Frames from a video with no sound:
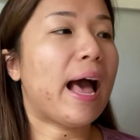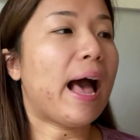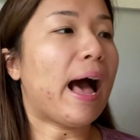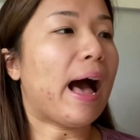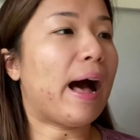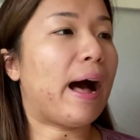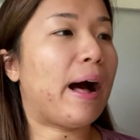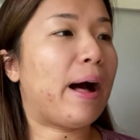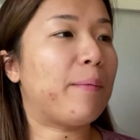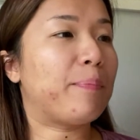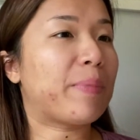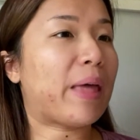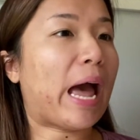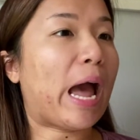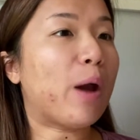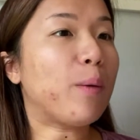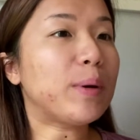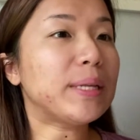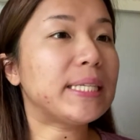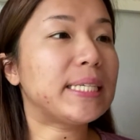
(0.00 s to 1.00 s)

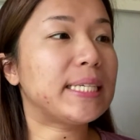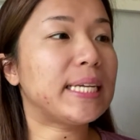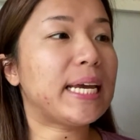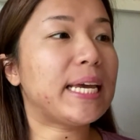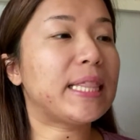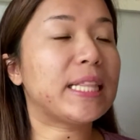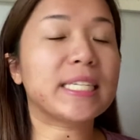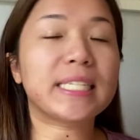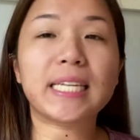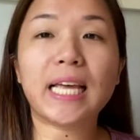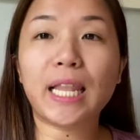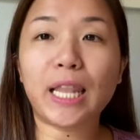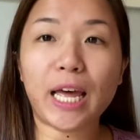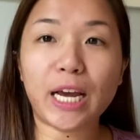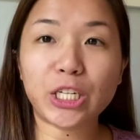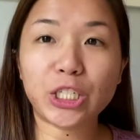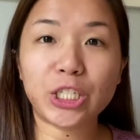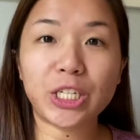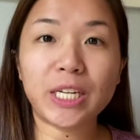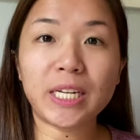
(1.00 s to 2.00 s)
I would say the
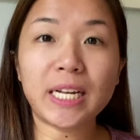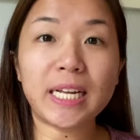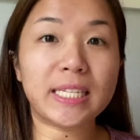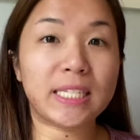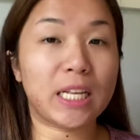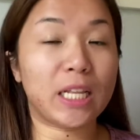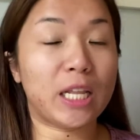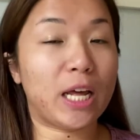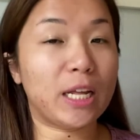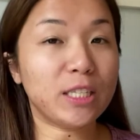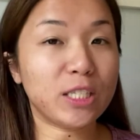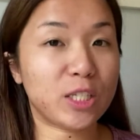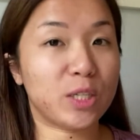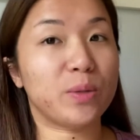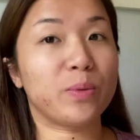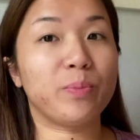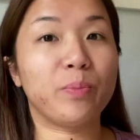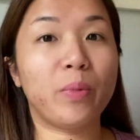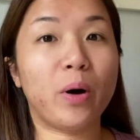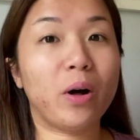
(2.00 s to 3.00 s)
selection is a lot
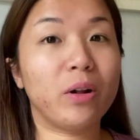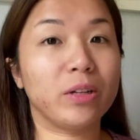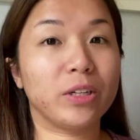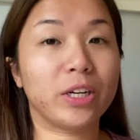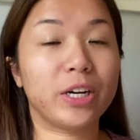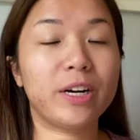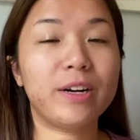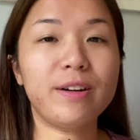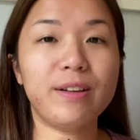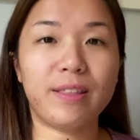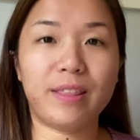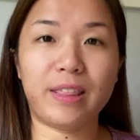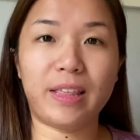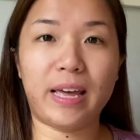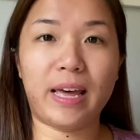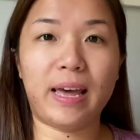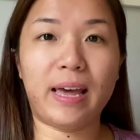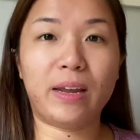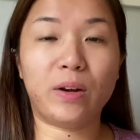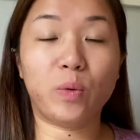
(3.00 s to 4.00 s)
smaller
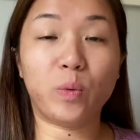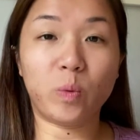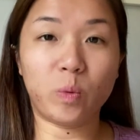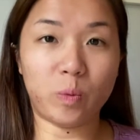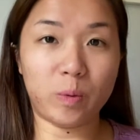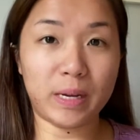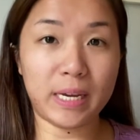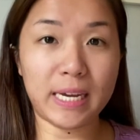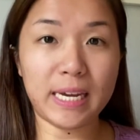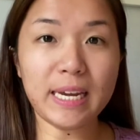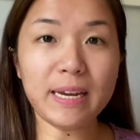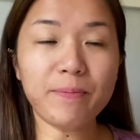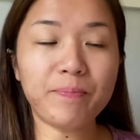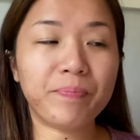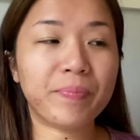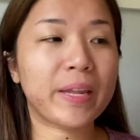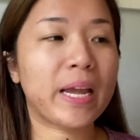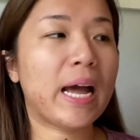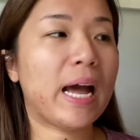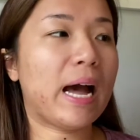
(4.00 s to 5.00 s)
than We,
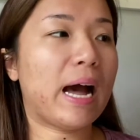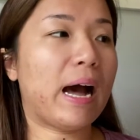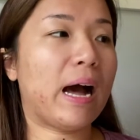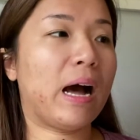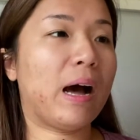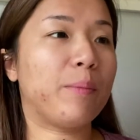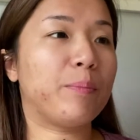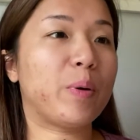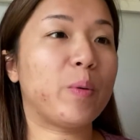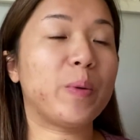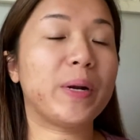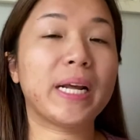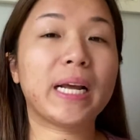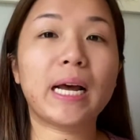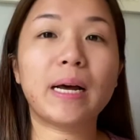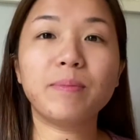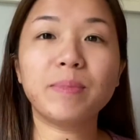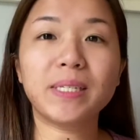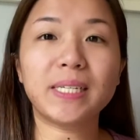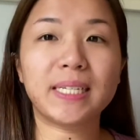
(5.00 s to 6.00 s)
but when it
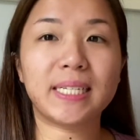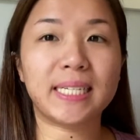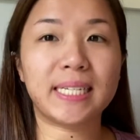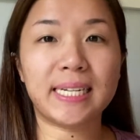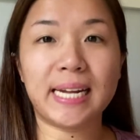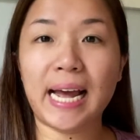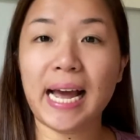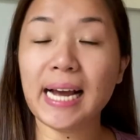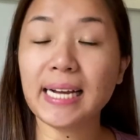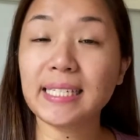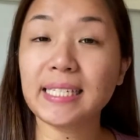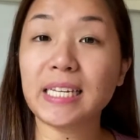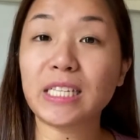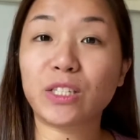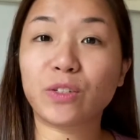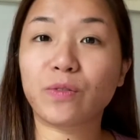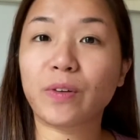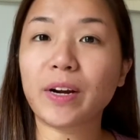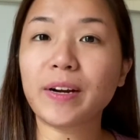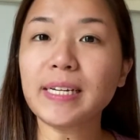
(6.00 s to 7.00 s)
comes to snacks, it's very